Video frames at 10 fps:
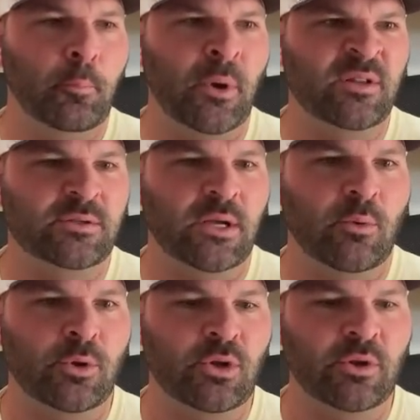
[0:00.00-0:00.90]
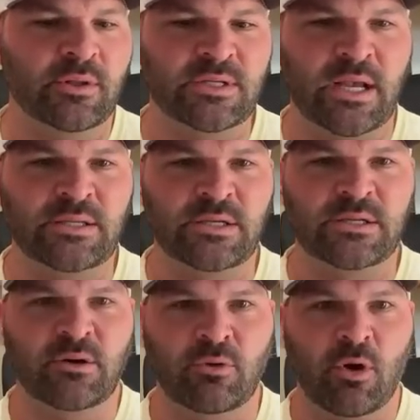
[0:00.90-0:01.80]
But when you look at Saints
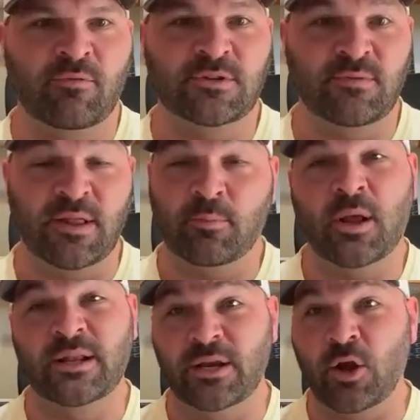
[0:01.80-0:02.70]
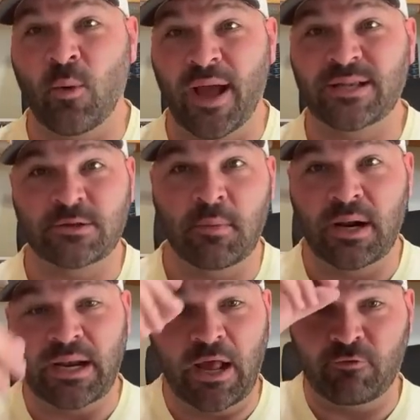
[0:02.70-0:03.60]
interior offensive line, they probably need to go add
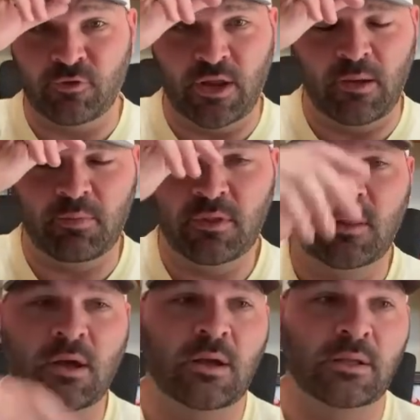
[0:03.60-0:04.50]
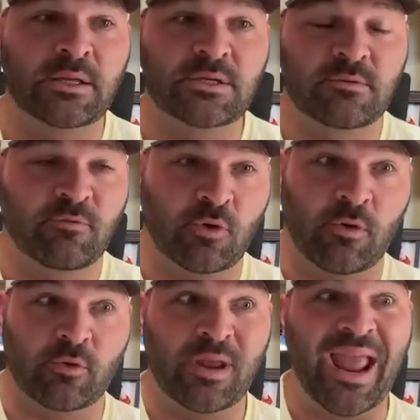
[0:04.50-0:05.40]
somebody now for depth, at least for
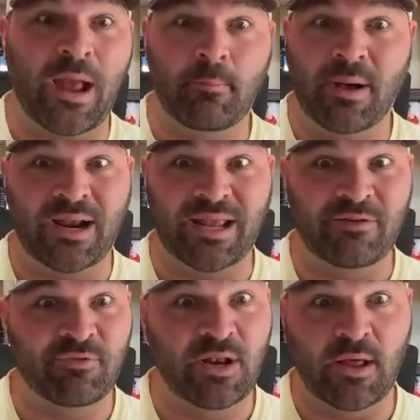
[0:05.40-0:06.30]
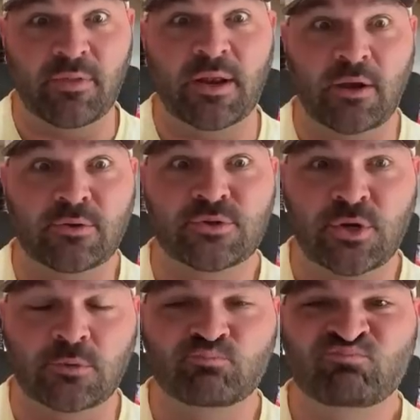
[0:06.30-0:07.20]
another camp body, if nothing else.
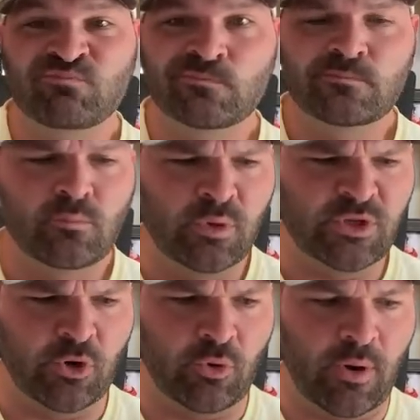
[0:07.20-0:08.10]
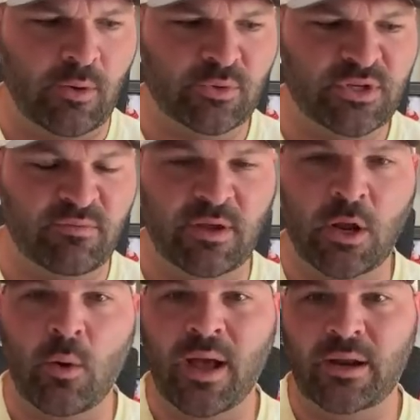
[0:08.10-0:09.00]
So with Turner out, we'll see if they
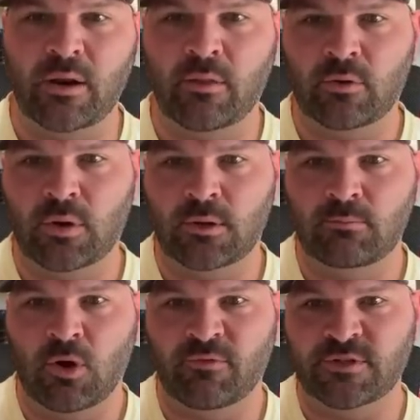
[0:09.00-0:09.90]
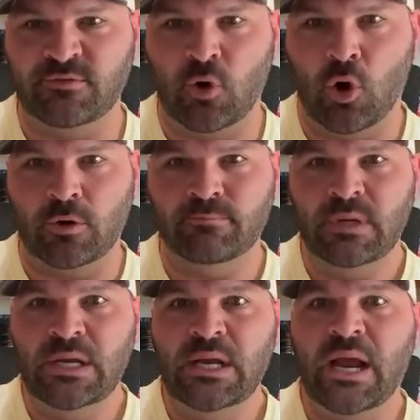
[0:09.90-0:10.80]
go add another offensive guard.
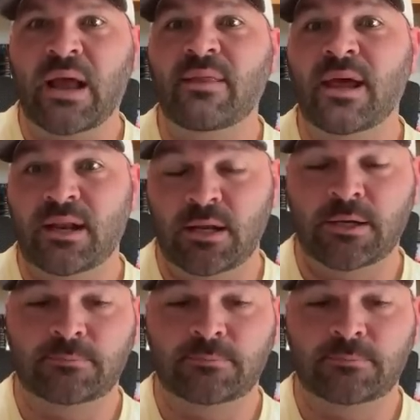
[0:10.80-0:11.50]
And then,